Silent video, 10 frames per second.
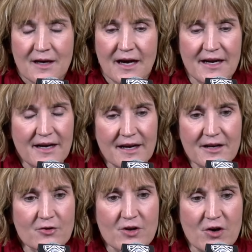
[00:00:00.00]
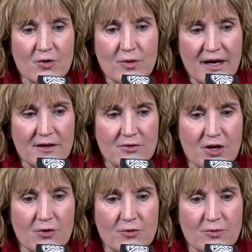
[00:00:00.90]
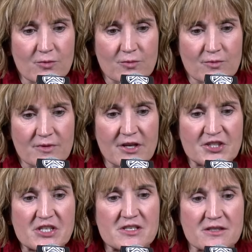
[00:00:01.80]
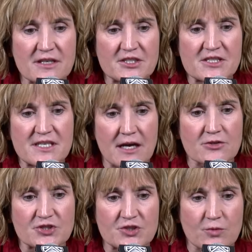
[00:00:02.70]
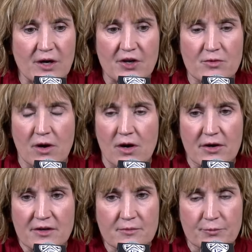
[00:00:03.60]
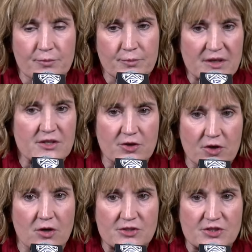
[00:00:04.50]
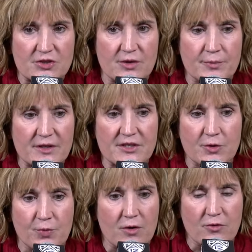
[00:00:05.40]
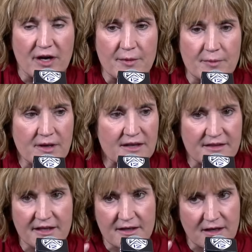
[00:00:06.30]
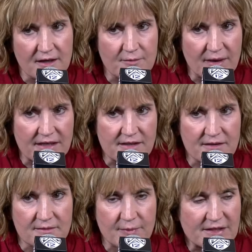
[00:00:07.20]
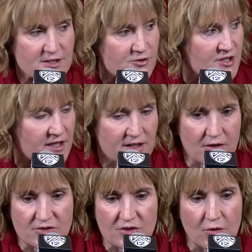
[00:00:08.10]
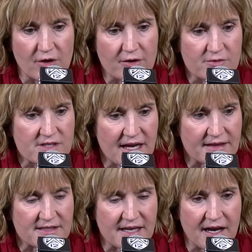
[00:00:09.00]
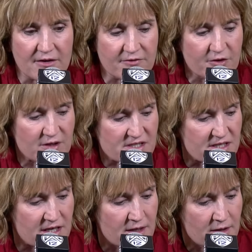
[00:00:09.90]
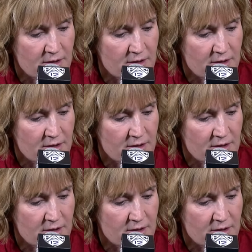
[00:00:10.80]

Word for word: I, I don't know. I don't know. It just it just tells you where you are in building your culture and building your program. I think uh, my my associate head coach Lori, who was the head the scout of USC,